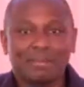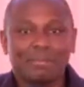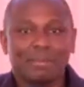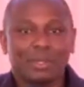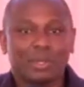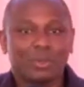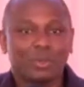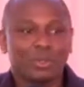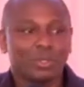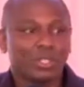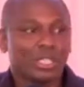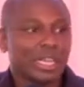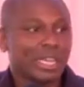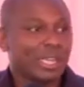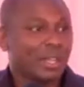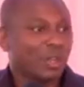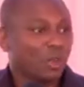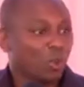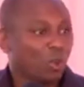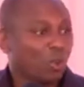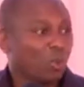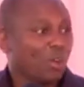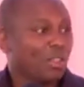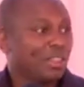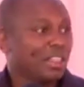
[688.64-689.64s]
because I
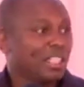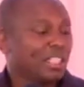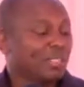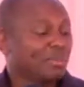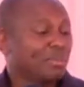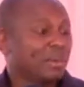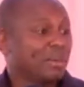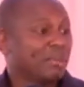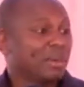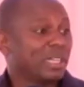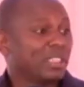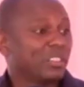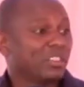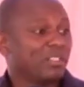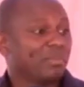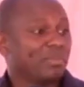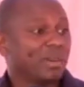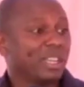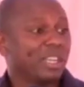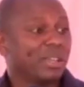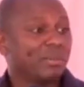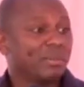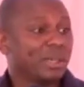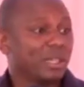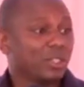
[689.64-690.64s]
know these members of
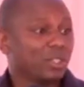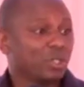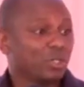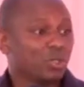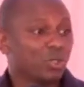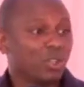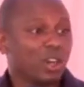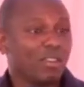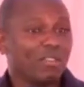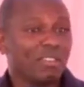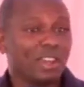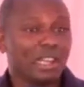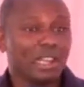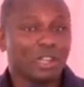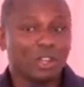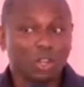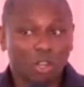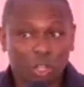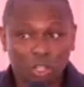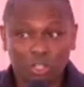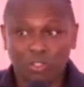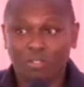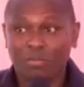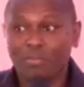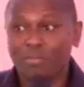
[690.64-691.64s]
Parliament also have a
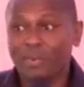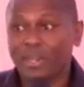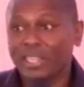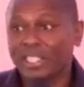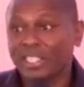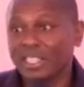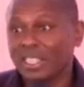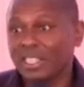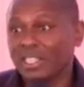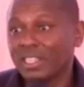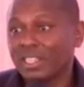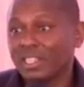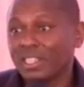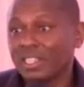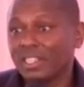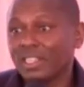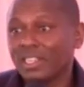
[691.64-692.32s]
lot of pressure,